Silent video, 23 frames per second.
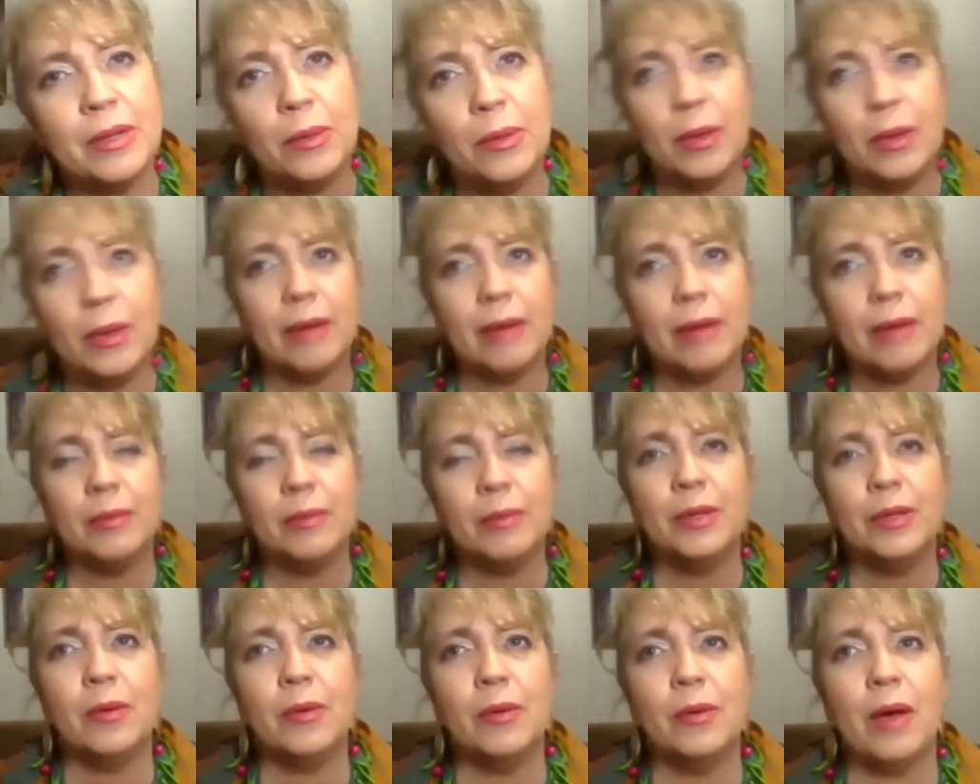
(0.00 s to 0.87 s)

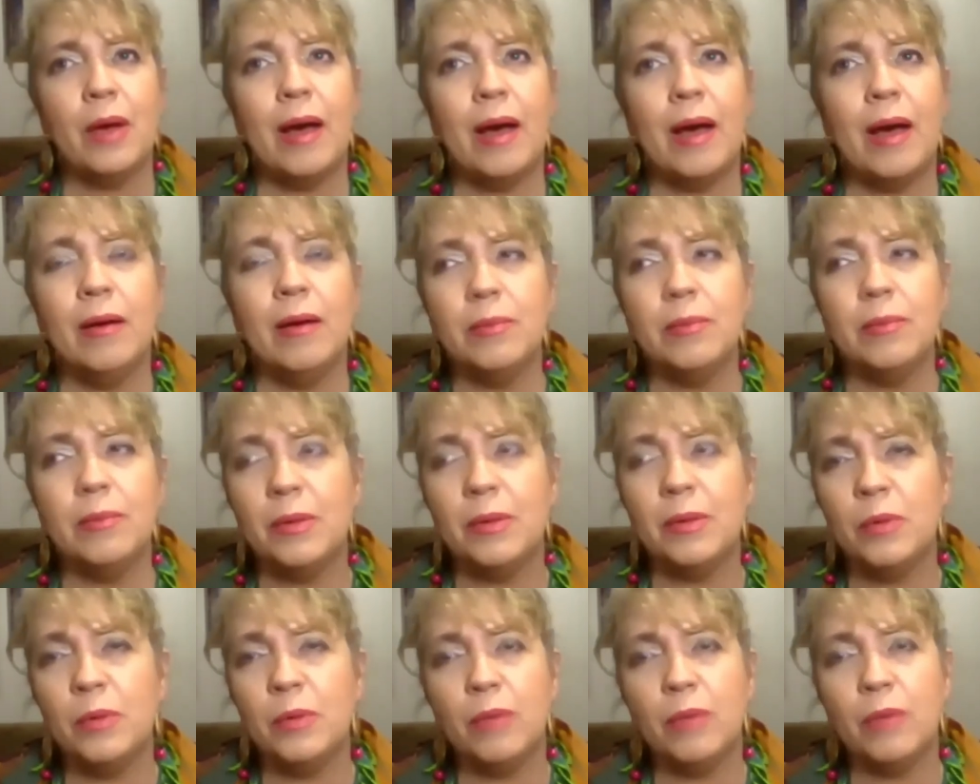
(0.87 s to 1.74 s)
how,
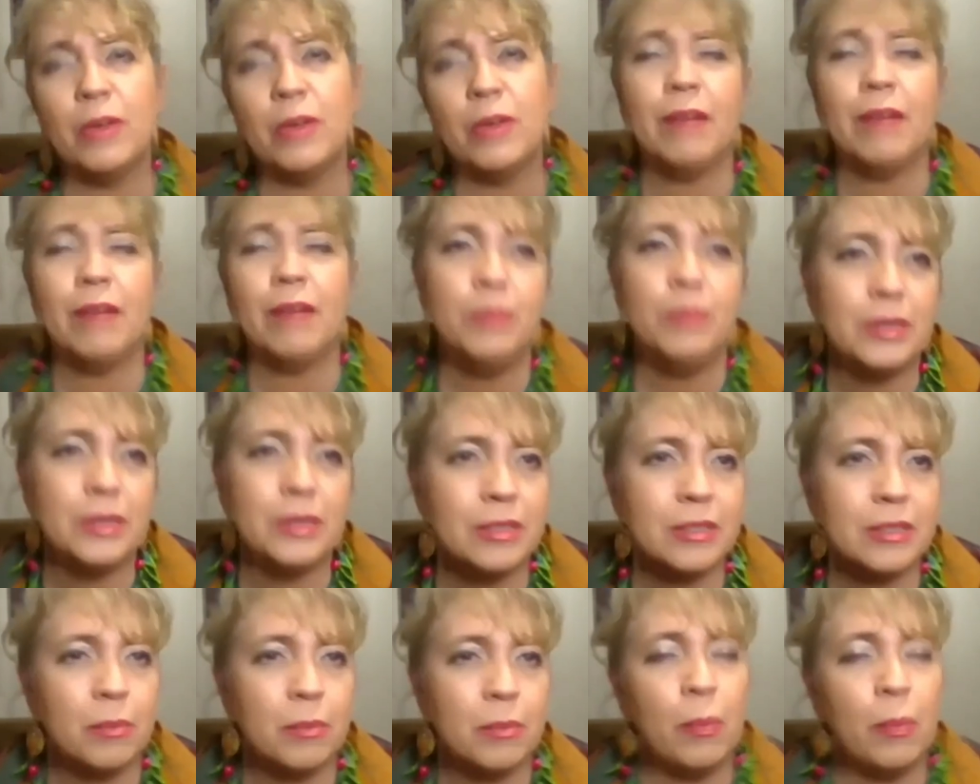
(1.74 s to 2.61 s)
of governments
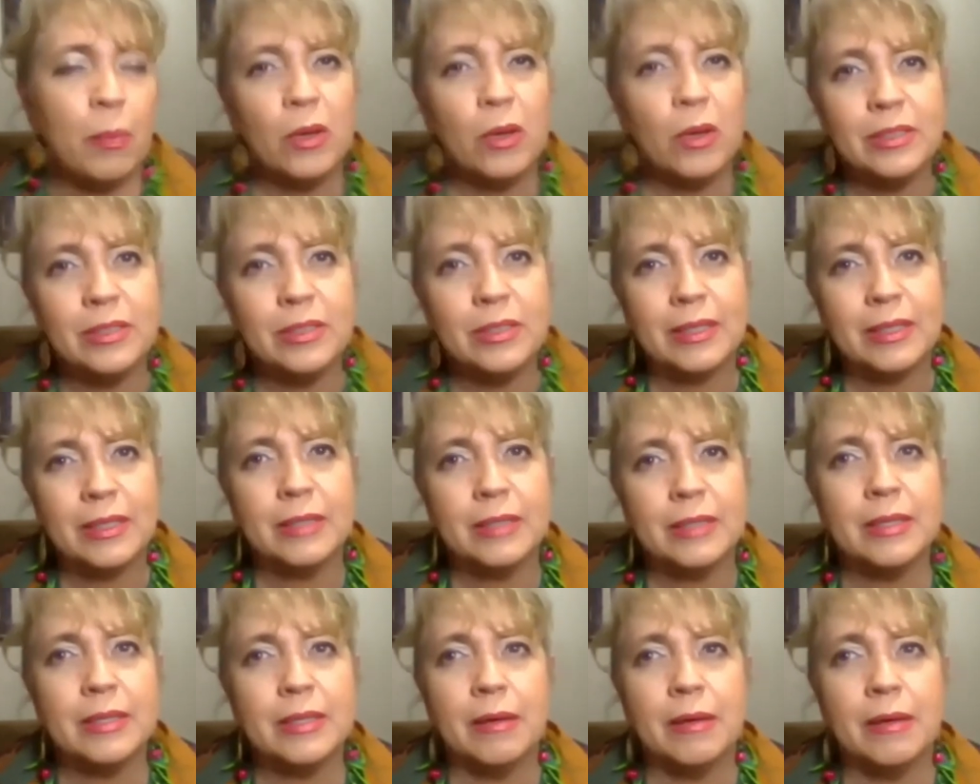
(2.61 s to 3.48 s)
and politics
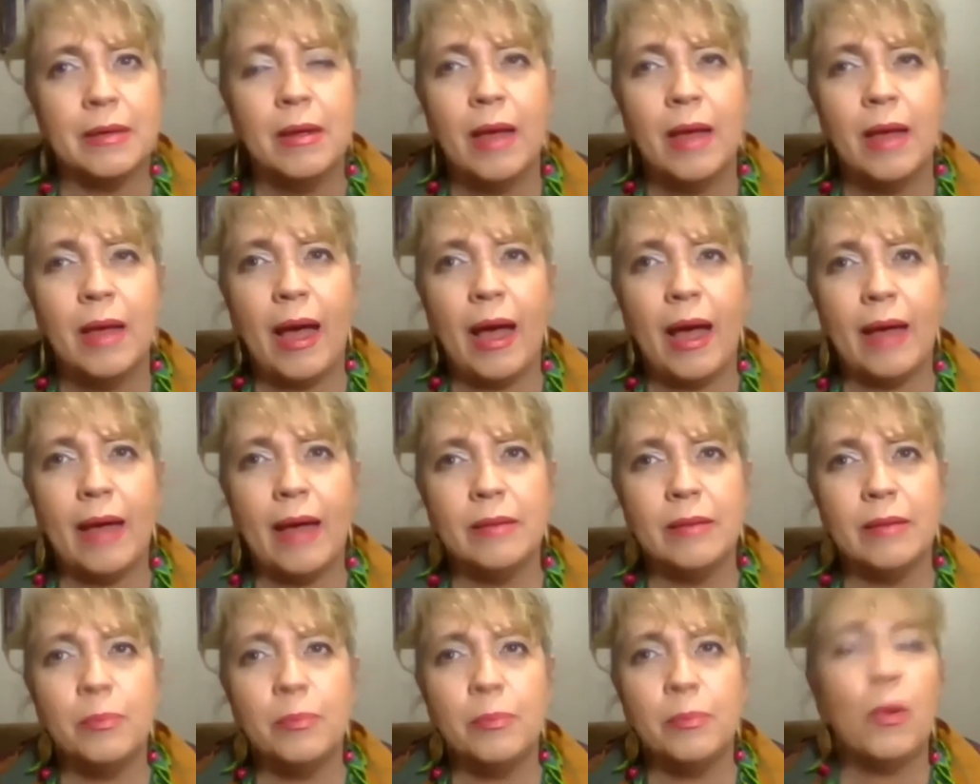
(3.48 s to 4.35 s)

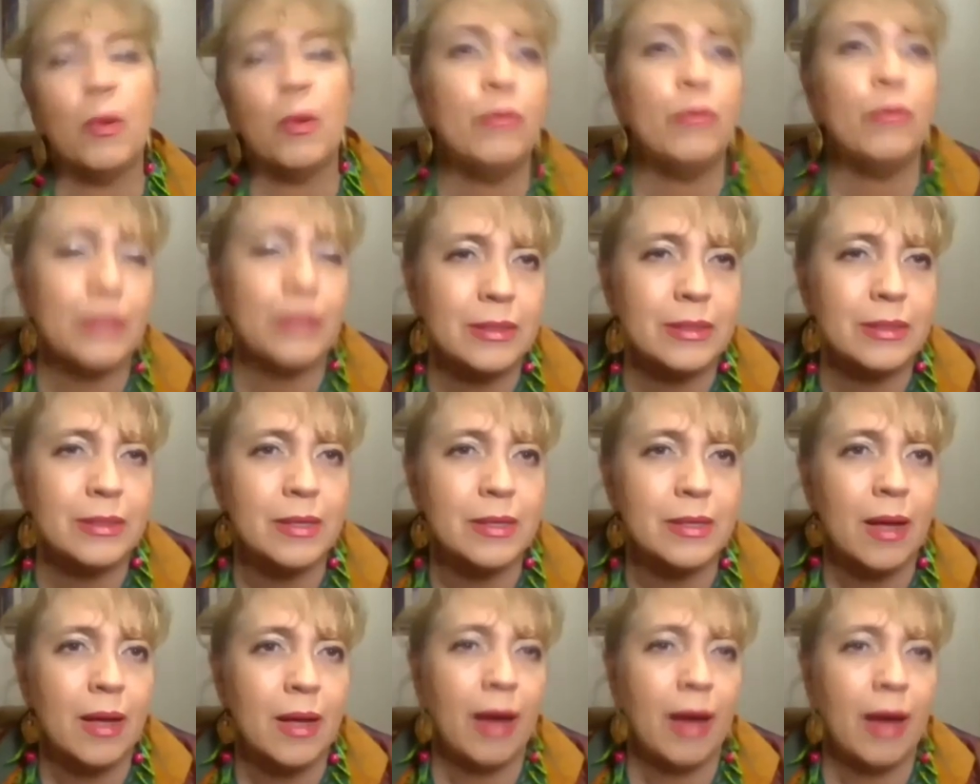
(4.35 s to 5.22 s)
and profit,
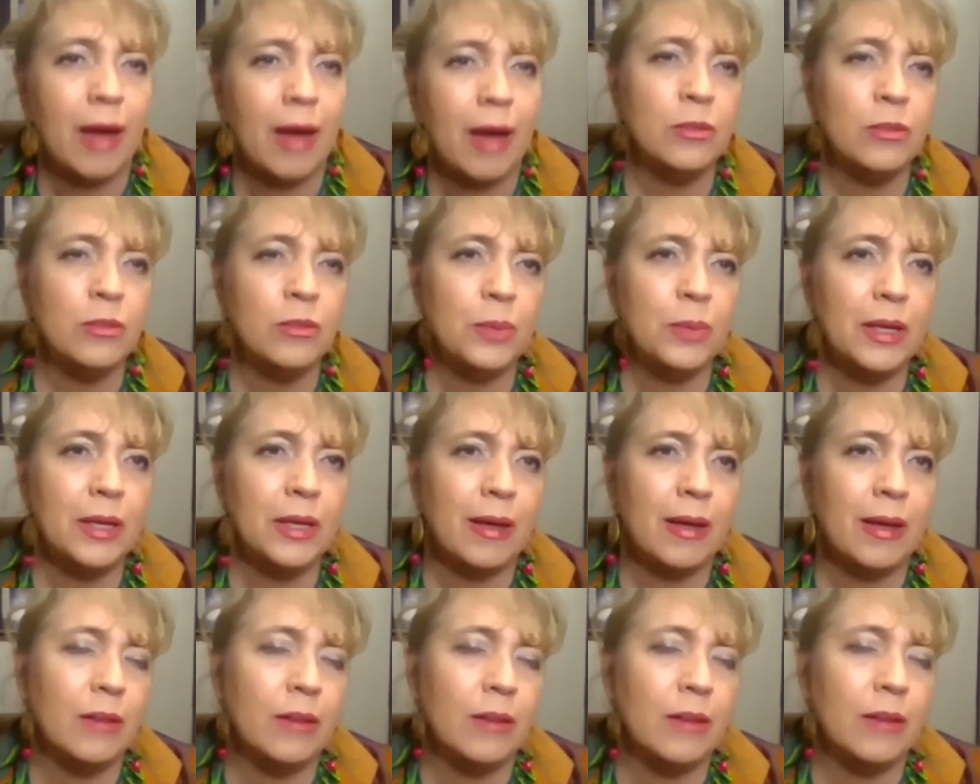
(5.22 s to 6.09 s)
how do we
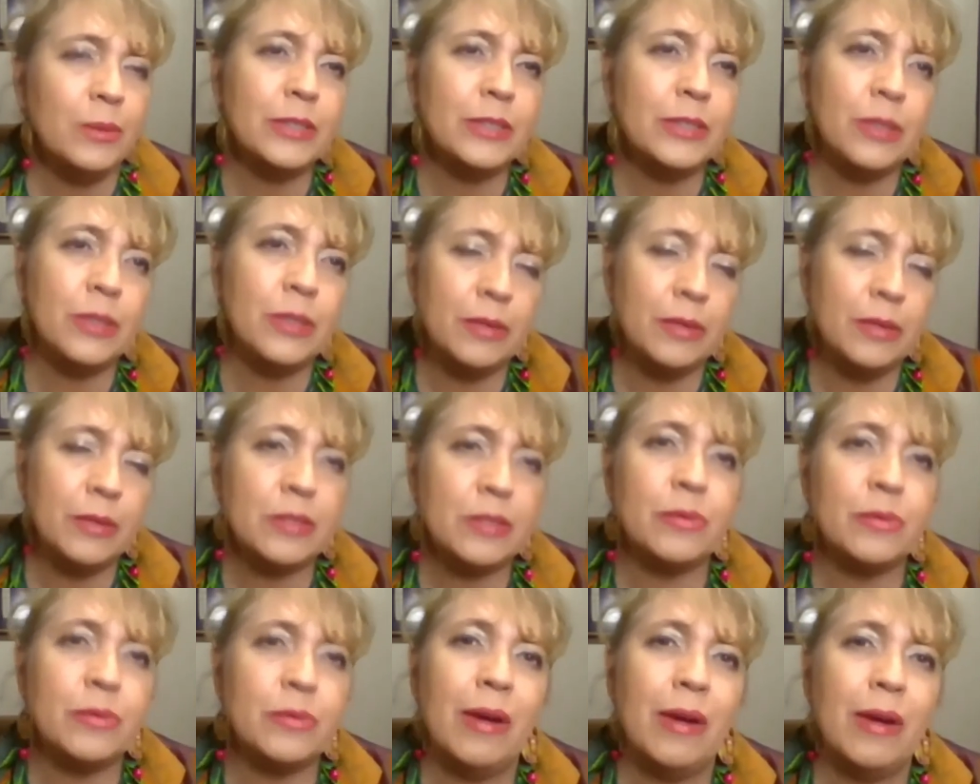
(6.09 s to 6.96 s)
turn this
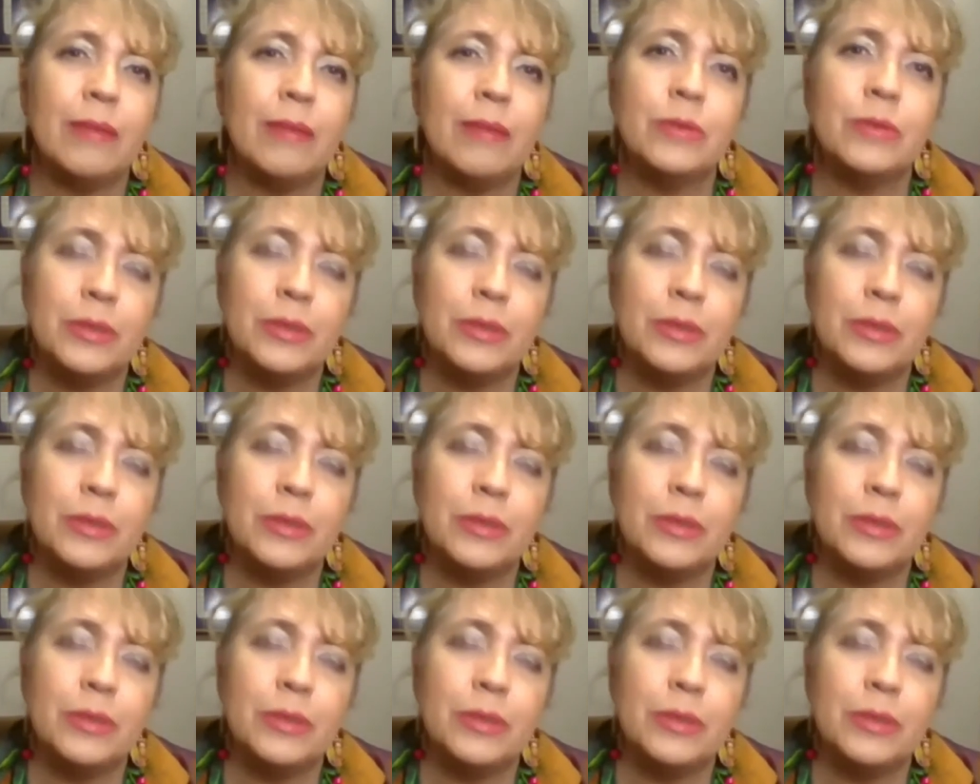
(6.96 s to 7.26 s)
around?